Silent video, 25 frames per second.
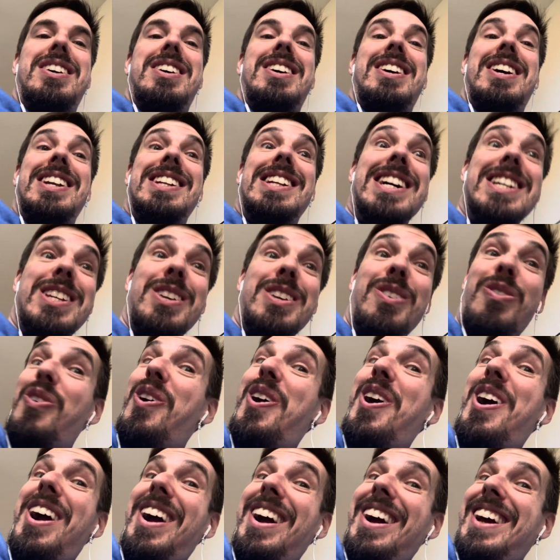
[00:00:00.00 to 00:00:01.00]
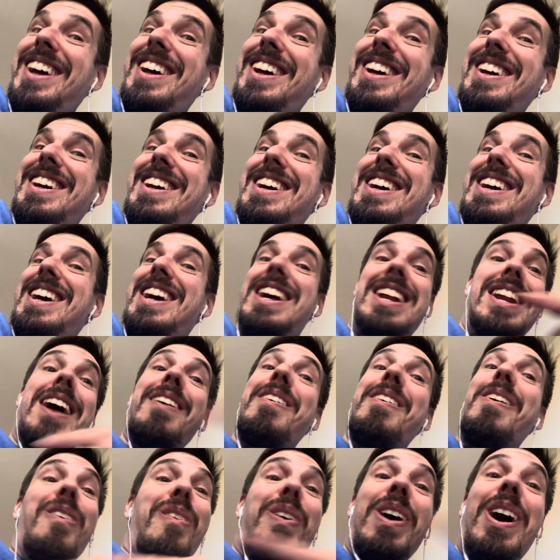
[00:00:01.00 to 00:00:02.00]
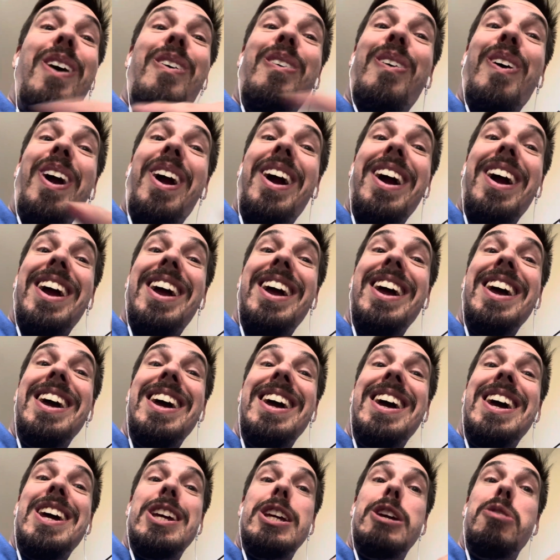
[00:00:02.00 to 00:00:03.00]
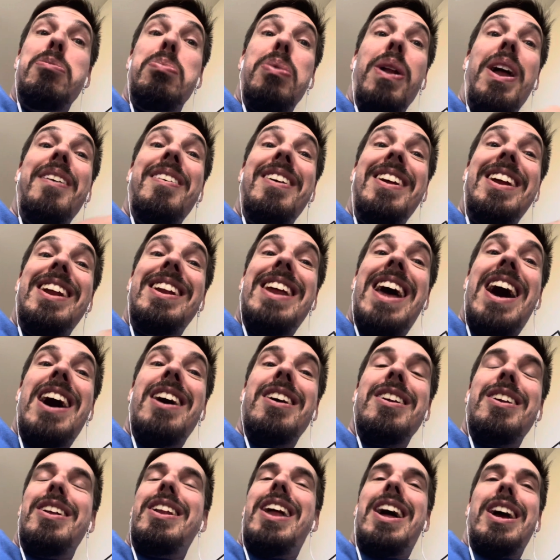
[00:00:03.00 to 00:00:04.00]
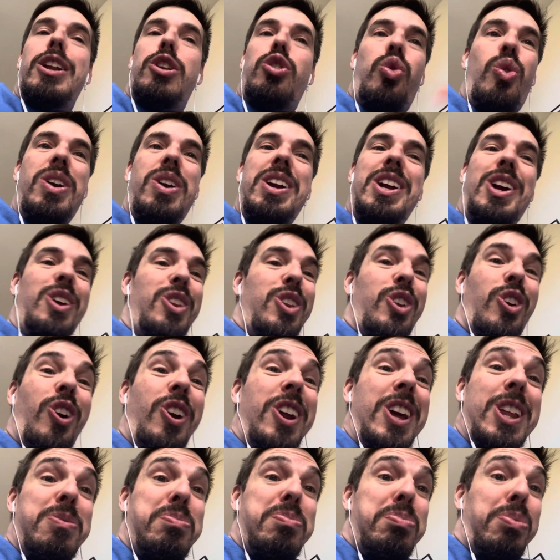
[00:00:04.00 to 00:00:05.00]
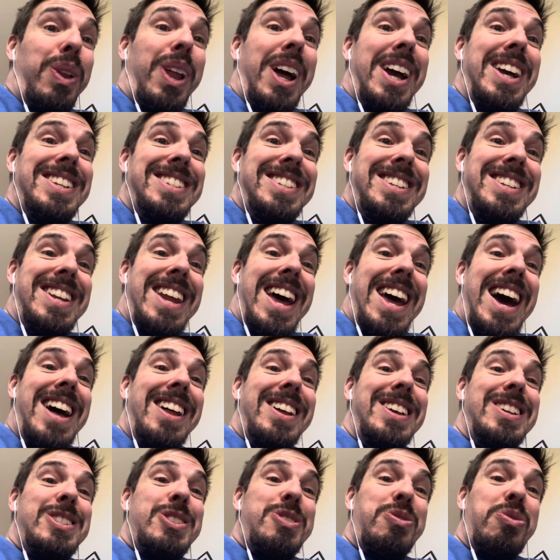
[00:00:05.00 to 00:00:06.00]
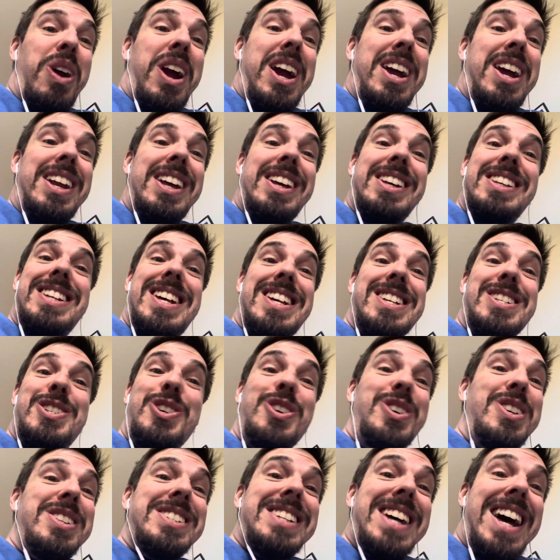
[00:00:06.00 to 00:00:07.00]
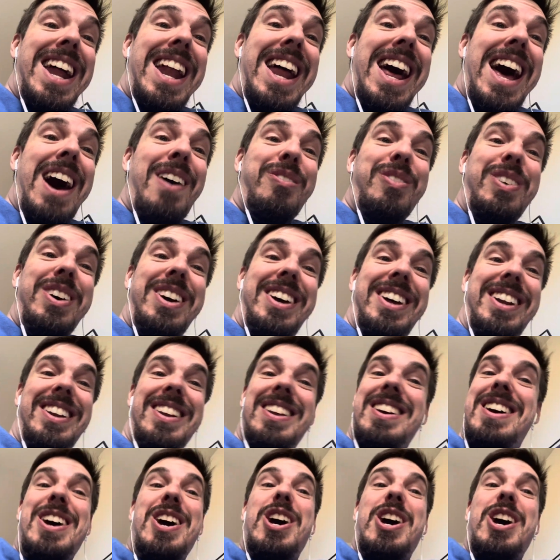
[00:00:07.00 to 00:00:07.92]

It doesn't work. It never will work. You plummeted down to like 20 or 30th place in Dallas ratings as soon as that happened.